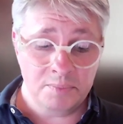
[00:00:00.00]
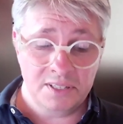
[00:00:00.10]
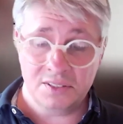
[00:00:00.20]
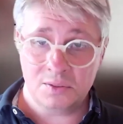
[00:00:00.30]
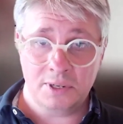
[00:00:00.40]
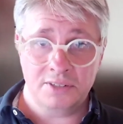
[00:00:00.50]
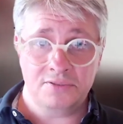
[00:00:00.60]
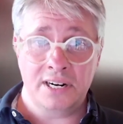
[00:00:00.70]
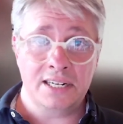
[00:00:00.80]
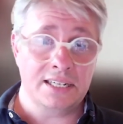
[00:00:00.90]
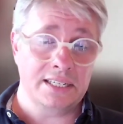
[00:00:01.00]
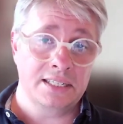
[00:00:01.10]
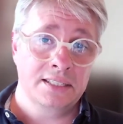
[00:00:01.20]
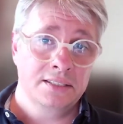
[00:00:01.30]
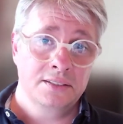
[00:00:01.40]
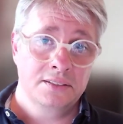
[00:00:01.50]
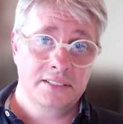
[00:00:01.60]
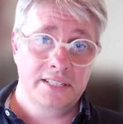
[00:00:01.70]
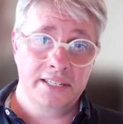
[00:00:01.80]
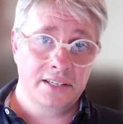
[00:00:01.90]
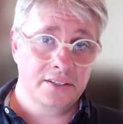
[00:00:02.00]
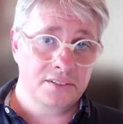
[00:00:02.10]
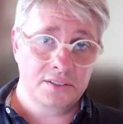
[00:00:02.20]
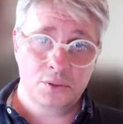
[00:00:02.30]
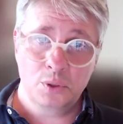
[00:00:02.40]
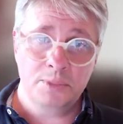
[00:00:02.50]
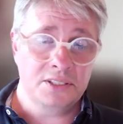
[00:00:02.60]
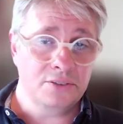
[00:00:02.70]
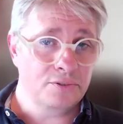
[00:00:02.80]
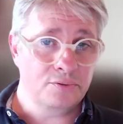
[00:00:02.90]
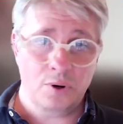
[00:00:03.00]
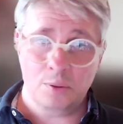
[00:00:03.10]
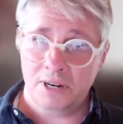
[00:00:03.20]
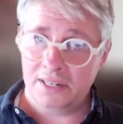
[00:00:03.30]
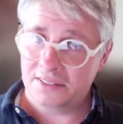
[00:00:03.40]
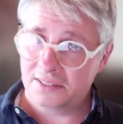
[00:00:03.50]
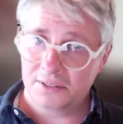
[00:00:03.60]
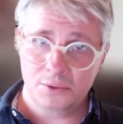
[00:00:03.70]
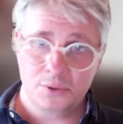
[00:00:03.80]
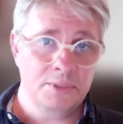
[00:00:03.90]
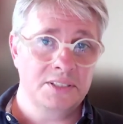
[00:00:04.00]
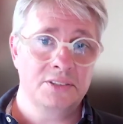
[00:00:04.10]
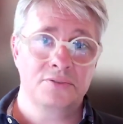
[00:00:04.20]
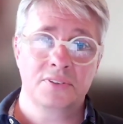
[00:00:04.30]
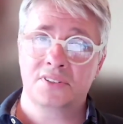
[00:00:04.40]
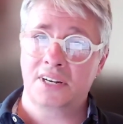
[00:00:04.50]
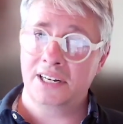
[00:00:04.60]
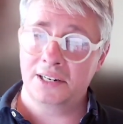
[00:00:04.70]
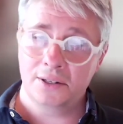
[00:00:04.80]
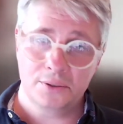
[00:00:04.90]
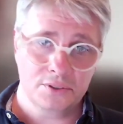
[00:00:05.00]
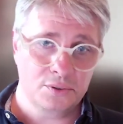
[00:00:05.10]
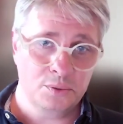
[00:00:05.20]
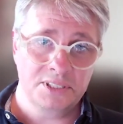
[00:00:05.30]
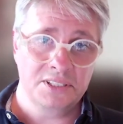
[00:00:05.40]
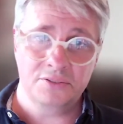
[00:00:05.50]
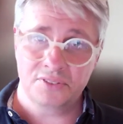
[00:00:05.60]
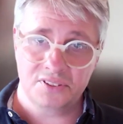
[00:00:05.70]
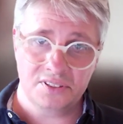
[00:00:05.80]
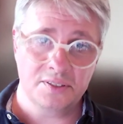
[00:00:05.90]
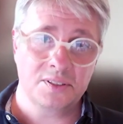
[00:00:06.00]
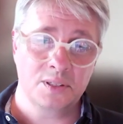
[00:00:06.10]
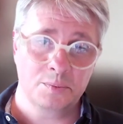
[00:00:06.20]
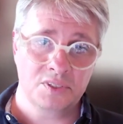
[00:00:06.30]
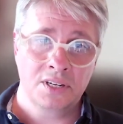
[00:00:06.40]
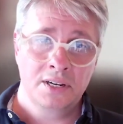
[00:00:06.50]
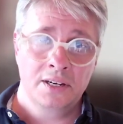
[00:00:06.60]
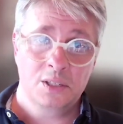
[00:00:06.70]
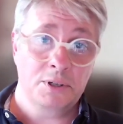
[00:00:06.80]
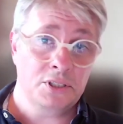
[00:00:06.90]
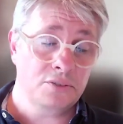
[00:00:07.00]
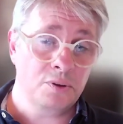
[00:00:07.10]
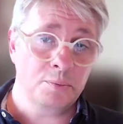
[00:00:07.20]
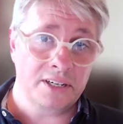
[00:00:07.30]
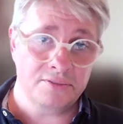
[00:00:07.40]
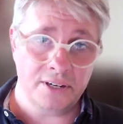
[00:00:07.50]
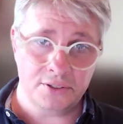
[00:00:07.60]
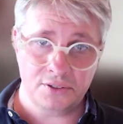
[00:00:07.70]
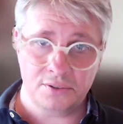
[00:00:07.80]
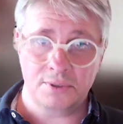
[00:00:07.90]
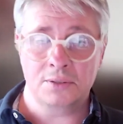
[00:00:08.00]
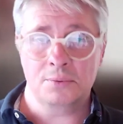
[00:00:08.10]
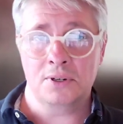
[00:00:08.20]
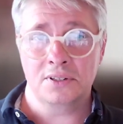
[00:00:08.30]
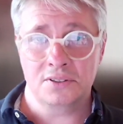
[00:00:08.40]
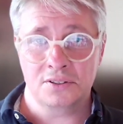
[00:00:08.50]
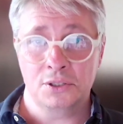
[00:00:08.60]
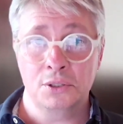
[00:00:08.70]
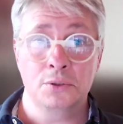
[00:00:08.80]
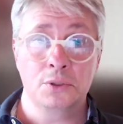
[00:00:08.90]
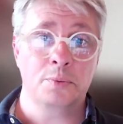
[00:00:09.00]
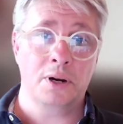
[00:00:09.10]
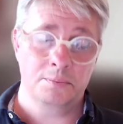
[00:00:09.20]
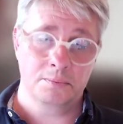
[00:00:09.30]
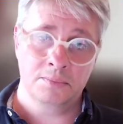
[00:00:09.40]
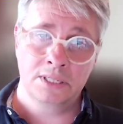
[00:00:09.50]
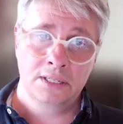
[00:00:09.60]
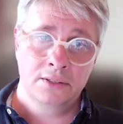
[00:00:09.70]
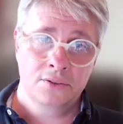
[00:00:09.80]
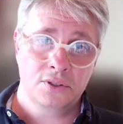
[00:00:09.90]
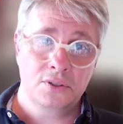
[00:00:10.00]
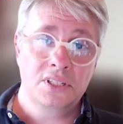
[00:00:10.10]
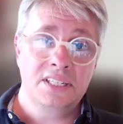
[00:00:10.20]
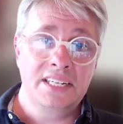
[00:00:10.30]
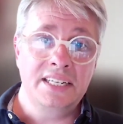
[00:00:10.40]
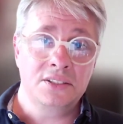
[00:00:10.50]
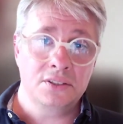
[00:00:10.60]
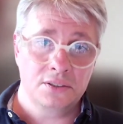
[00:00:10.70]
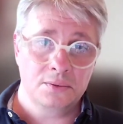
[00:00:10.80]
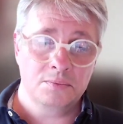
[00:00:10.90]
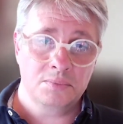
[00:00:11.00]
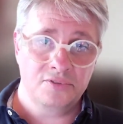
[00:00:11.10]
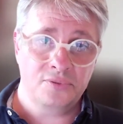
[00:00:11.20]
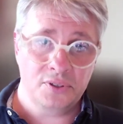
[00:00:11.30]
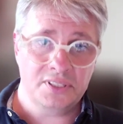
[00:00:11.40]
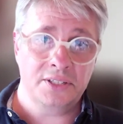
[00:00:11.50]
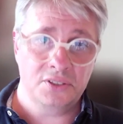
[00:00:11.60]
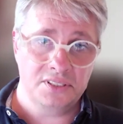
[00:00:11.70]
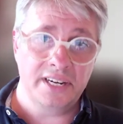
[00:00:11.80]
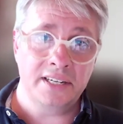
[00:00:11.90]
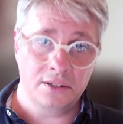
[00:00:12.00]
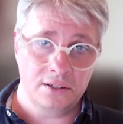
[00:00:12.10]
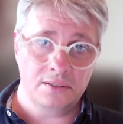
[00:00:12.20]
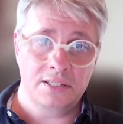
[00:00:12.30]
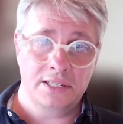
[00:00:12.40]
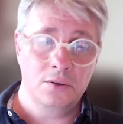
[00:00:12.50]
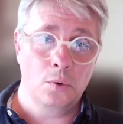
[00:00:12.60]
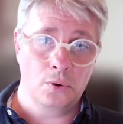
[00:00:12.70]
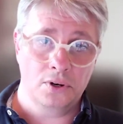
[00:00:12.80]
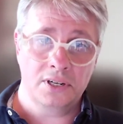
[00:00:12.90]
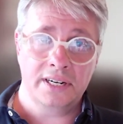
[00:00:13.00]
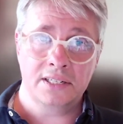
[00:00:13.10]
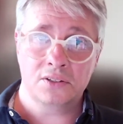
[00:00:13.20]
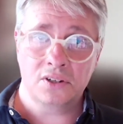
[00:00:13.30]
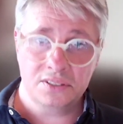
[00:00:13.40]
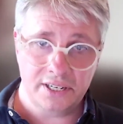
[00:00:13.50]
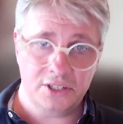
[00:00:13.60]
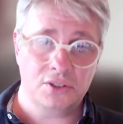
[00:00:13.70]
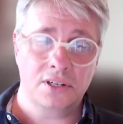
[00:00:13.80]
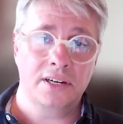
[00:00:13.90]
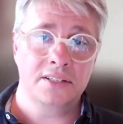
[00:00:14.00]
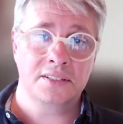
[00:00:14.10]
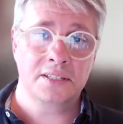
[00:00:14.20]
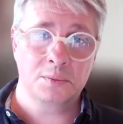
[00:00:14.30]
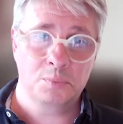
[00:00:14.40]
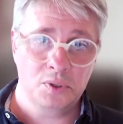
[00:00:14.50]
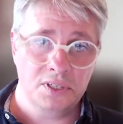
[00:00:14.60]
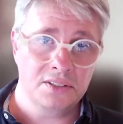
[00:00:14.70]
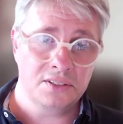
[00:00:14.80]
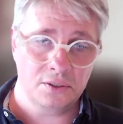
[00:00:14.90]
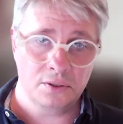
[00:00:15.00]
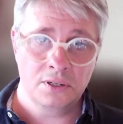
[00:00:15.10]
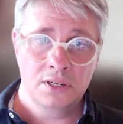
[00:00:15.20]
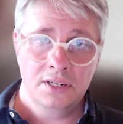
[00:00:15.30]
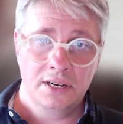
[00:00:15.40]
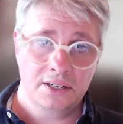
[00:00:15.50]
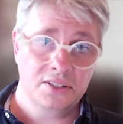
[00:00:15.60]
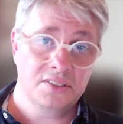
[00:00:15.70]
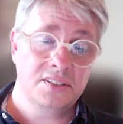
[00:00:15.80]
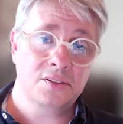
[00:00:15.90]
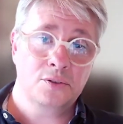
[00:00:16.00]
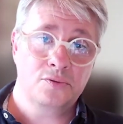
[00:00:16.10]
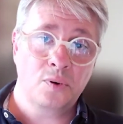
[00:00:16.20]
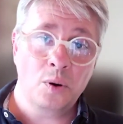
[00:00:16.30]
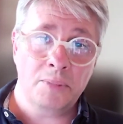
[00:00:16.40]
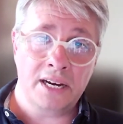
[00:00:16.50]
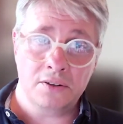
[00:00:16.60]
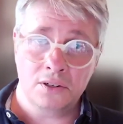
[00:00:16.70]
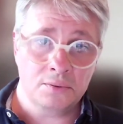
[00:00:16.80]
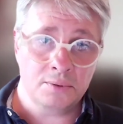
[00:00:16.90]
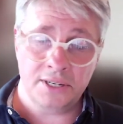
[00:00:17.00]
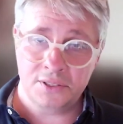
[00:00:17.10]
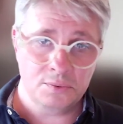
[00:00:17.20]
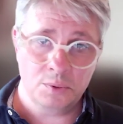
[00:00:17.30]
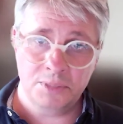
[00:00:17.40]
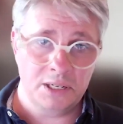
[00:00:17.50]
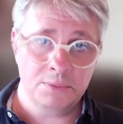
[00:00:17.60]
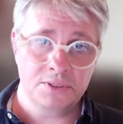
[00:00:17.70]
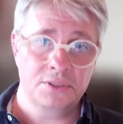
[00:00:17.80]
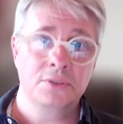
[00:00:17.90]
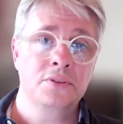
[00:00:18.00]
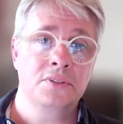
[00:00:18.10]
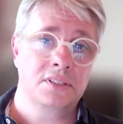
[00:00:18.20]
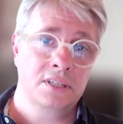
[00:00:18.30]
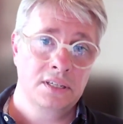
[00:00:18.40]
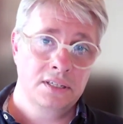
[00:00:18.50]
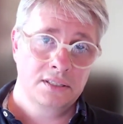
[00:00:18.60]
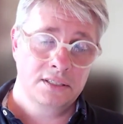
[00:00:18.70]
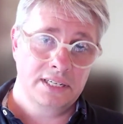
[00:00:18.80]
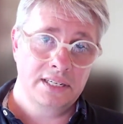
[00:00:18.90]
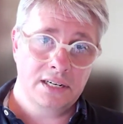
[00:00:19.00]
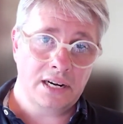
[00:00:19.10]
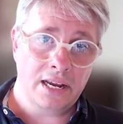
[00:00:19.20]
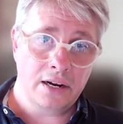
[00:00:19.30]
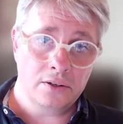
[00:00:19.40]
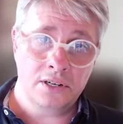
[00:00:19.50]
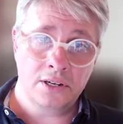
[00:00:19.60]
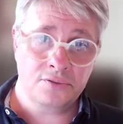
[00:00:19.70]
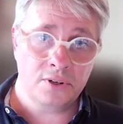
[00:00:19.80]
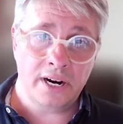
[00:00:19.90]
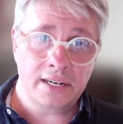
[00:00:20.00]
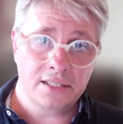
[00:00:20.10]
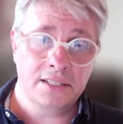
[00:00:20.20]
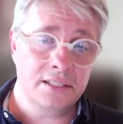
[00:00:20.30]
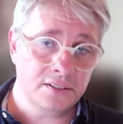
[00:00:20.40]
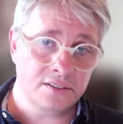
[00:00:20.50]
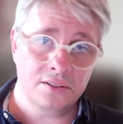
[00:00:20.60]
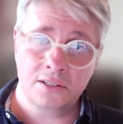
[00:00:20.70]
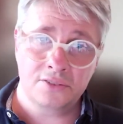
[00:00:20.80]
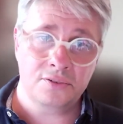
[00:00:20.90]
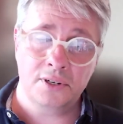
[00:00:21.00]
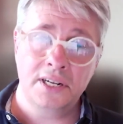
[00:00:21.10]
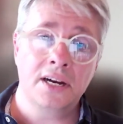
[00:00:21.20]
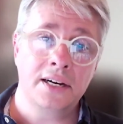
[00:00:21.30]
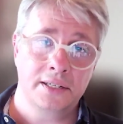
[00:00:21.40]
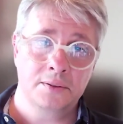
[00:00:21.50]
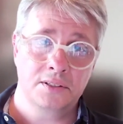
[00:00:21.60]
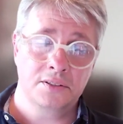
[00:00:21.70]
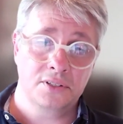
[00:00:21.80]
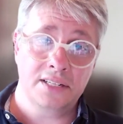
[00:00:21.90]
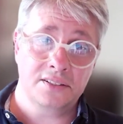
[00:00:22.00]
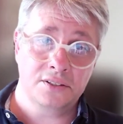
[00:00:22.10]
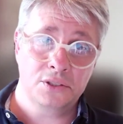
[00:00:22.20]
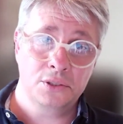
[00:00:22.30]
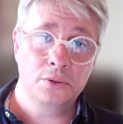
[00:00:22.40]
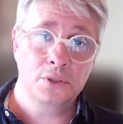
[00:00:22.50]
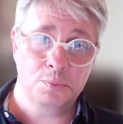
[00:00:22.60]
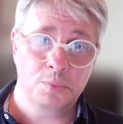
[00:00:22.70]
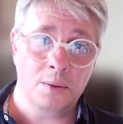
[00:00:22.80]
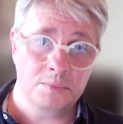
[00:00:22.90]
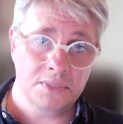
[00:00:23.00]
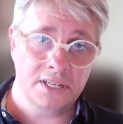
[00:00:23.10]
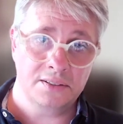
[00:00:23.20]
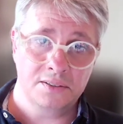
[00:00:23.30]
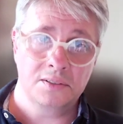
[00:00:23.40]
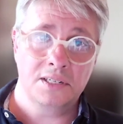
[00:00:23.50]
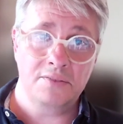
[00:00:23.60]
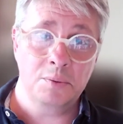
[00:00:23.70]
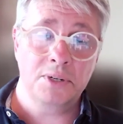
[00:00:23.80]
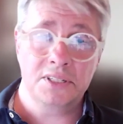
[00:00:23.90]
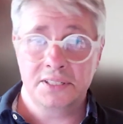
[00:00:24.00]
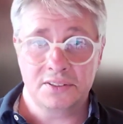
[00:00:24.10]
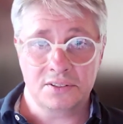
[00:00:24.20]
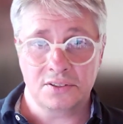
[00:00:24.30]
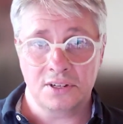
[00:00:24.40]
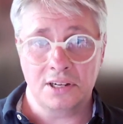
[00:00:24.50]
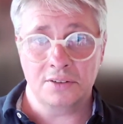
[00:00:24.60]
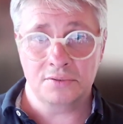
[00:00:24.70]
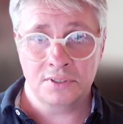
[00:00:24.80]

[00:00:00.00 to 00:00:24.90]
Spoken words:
is, quite frankly, data is in too many different formats and in too many different silos, too many different systems, especially for manufacturers around the world. This is a huge problem. So you need to first get your data in order, get it contextualized, get it put into a consistent format. Otherwise, you won't be able to use it in the cloud, not for analytics or not for AI. So that's a huge problem that everybody needs to solve